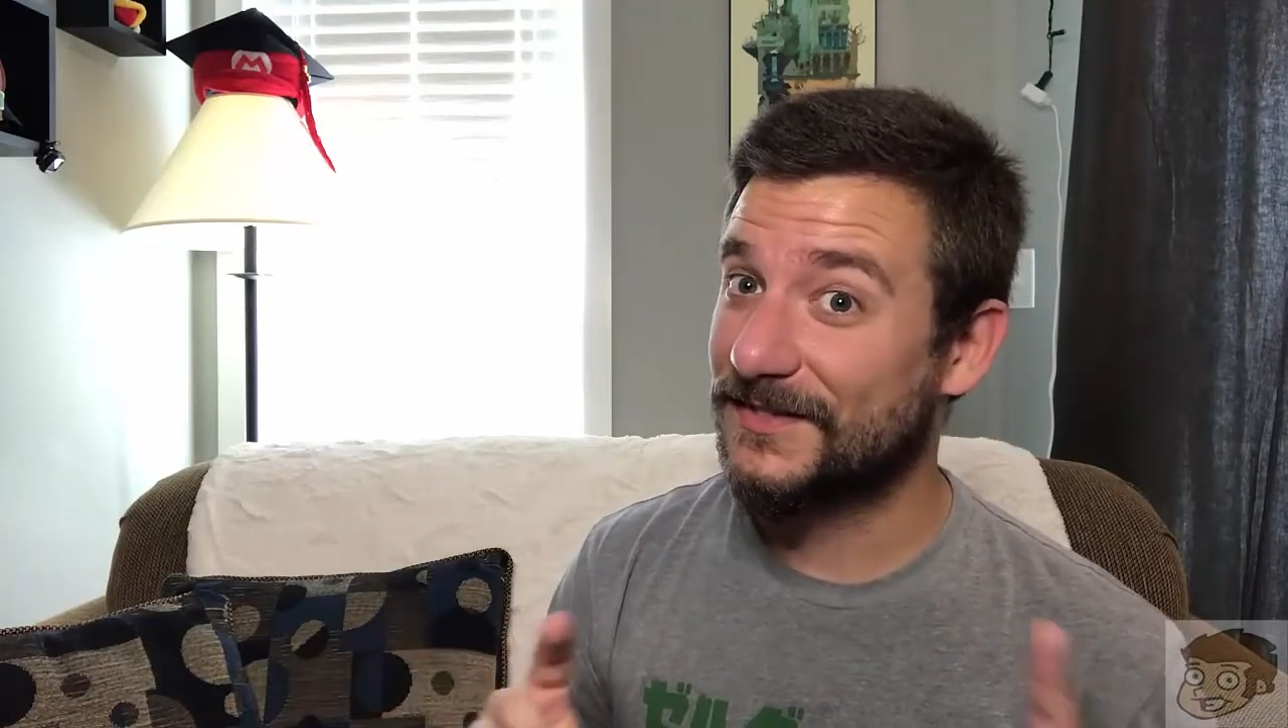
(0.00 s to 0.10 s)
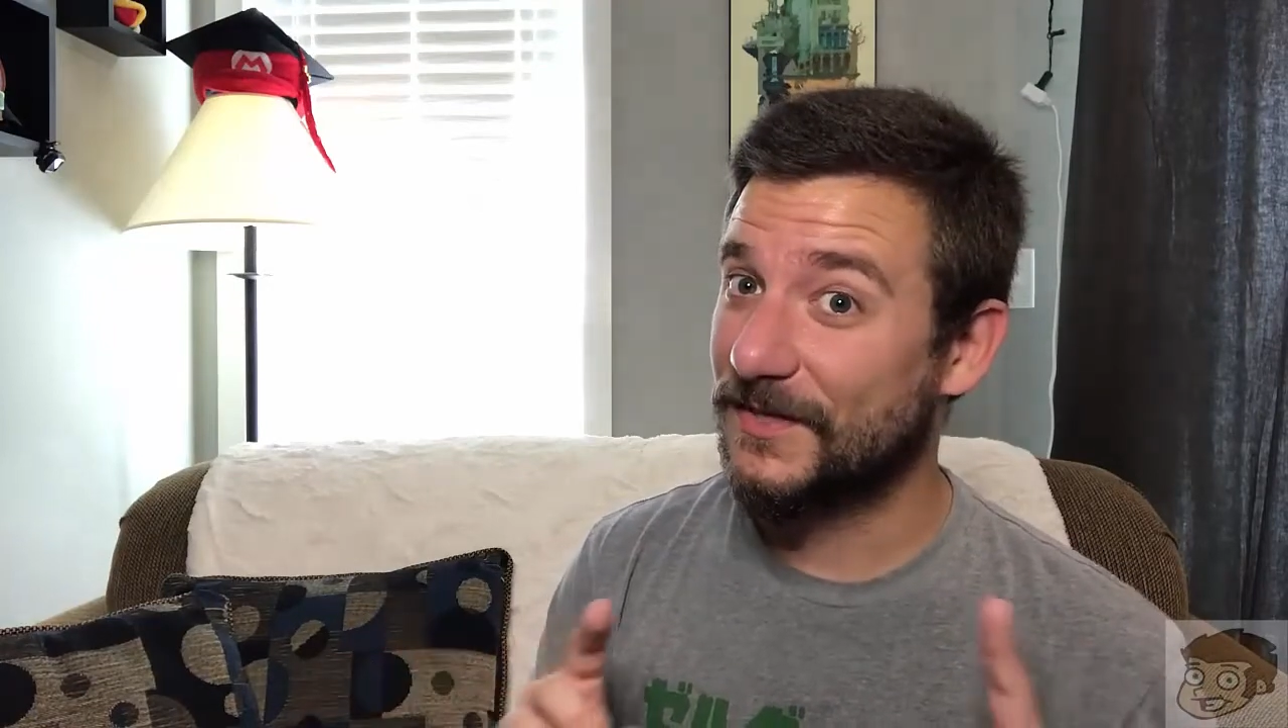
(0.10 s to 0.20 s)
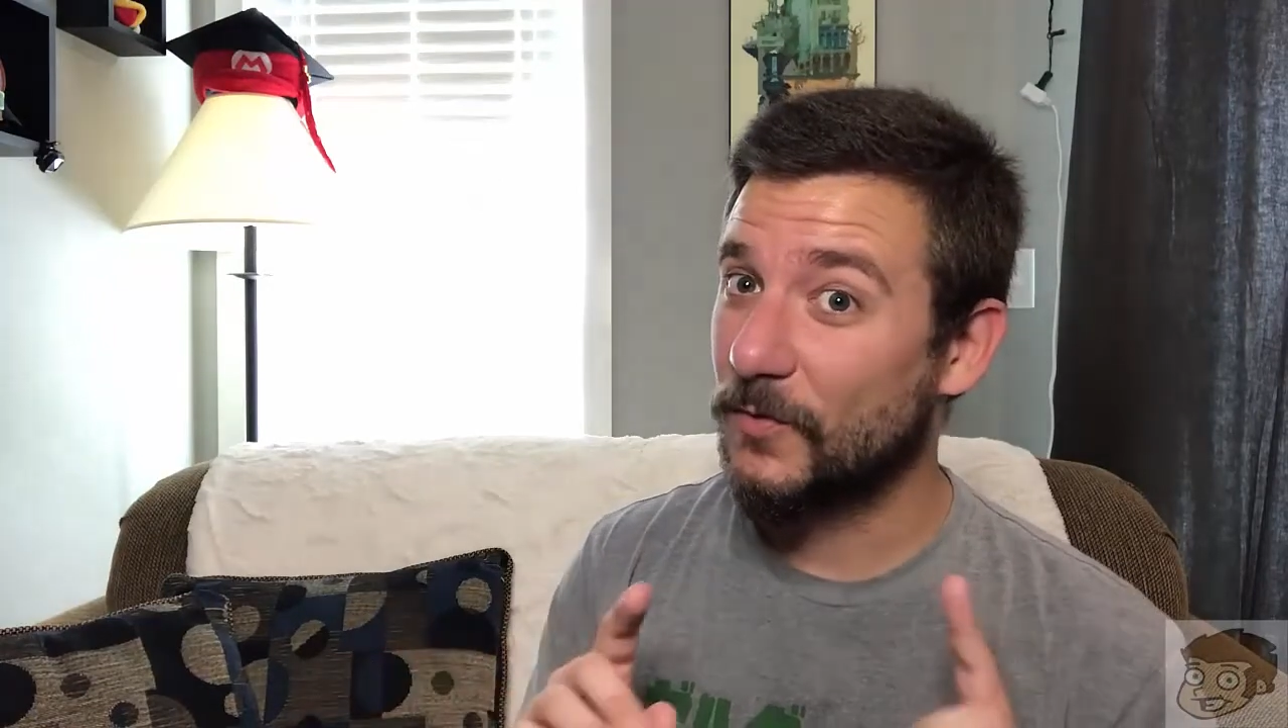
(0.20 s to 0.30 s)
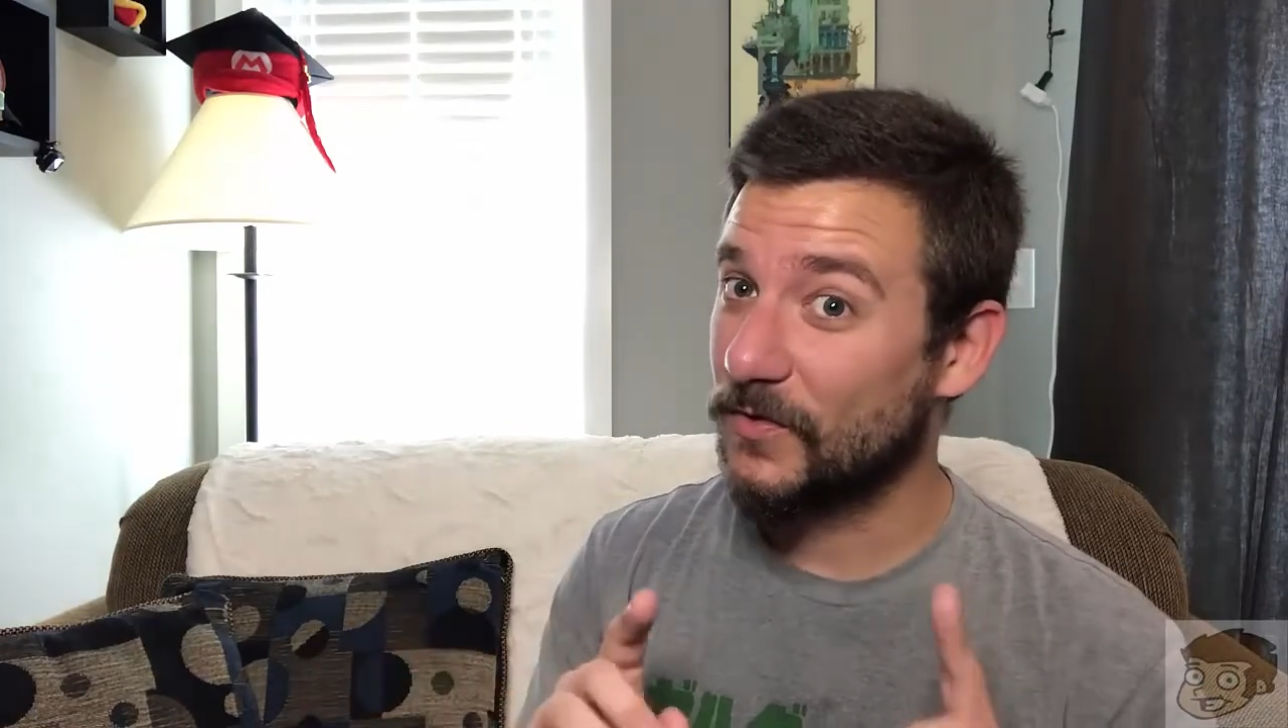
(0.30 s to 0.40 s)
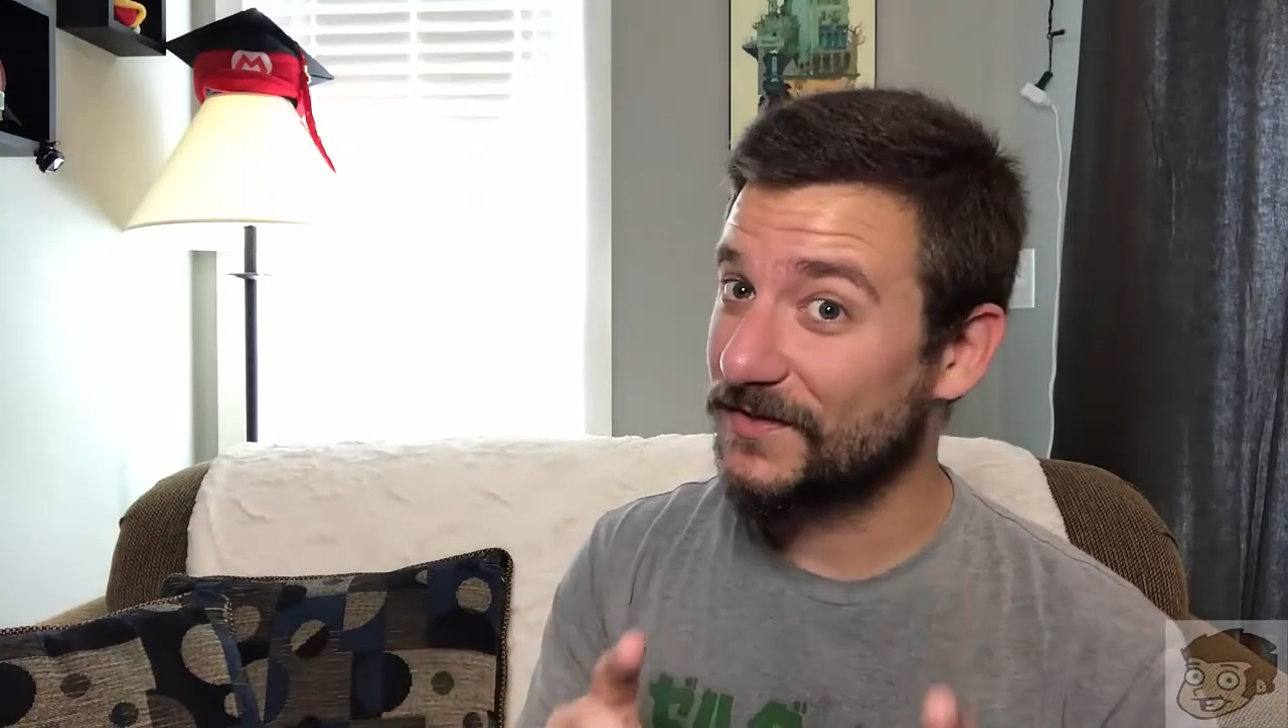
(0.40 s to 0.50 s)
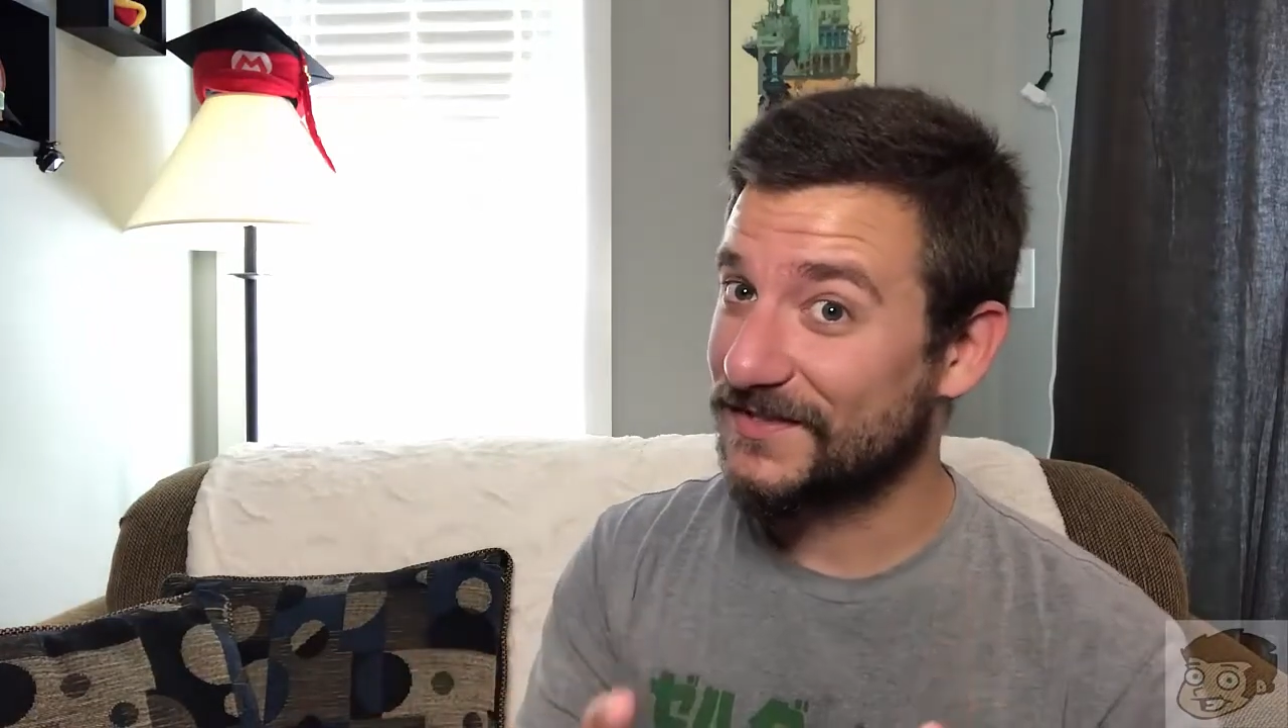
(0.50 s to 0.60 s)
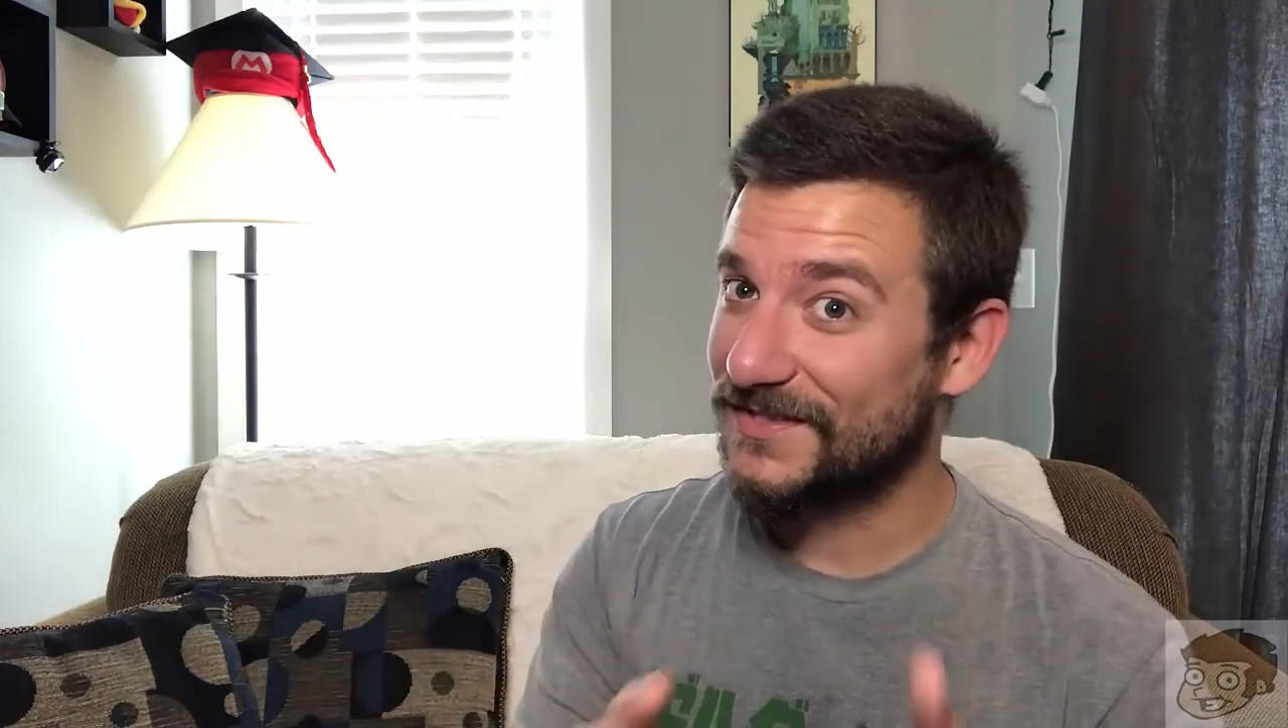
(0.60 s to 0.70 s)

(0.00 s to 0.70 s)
Tim Hortons